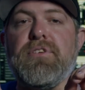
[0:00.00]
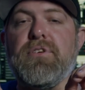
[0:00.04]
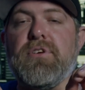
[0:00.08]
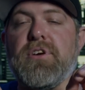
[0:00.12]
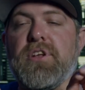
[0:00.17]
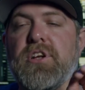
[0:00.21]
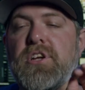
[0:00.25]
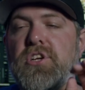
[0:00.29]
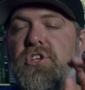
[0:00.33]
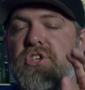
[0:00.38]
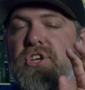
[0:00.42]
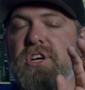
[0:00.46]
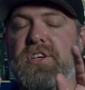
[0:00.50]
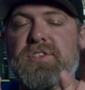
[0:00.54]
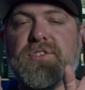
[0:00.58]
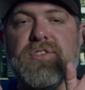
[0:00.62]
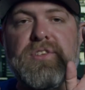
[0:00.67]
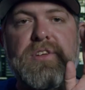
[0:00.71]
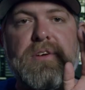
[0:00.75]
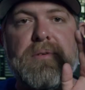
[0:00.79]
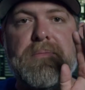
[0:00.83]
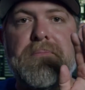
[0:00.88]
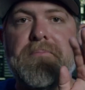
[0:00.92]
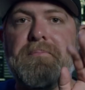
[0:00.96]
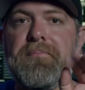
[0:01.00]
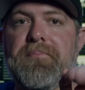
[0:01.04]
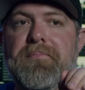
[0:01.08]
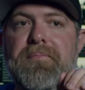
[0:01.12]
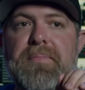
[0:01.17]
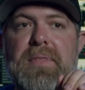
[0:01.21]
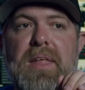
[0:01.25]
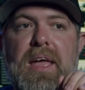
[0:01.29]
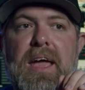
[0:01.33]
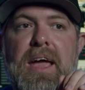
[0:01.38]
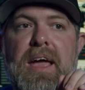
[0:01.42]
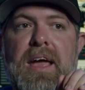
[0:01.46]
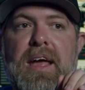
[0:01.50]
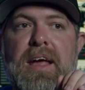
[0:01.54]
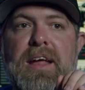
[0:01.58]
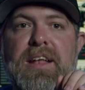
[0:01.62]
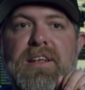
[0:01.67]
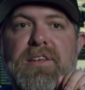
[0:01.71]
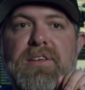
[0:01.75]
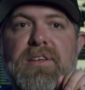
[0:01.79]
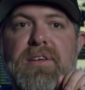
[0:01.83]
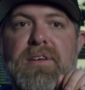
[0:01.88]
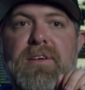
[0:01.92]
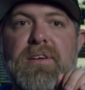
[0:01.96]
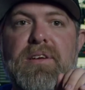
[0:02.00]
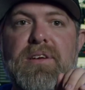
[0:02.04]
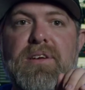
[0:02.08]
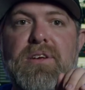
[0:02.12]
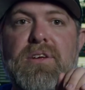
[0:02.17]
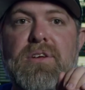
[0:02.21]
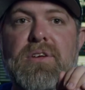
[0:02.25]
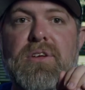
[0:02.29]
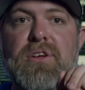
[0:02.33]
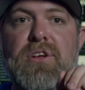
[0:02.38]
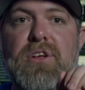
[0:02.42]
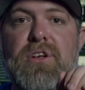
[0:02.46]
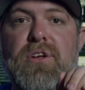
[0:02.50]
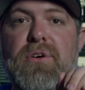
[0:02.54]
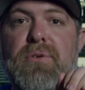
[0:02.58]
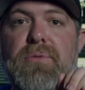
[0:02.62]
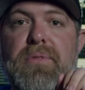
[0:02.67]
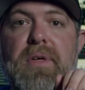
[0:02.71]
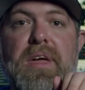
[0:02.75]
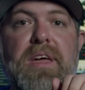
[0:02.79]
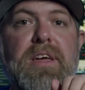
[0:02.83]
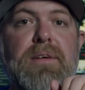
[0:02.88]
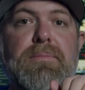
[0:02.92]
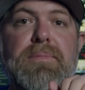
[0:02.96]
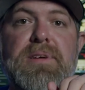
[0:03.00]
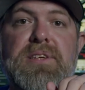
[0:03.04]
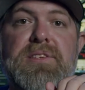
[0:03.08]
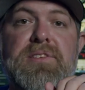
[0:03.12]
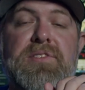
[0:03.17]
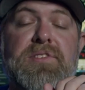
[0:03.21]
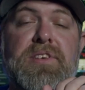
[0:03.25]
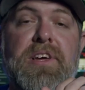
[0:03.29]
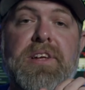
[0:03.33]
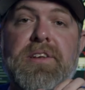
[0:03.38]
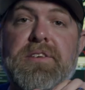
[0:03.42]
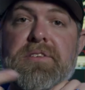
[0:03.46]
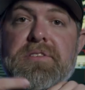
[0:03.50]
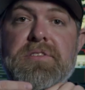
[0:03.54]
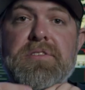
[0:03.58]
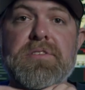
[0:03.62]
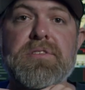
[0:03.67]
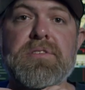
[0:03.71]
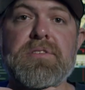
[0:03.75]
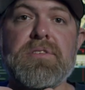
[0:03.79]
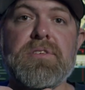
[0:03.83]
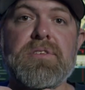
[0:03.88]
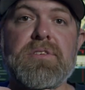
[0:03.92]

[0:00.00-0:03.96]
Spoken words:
You can adjust them, and you know, they can be sent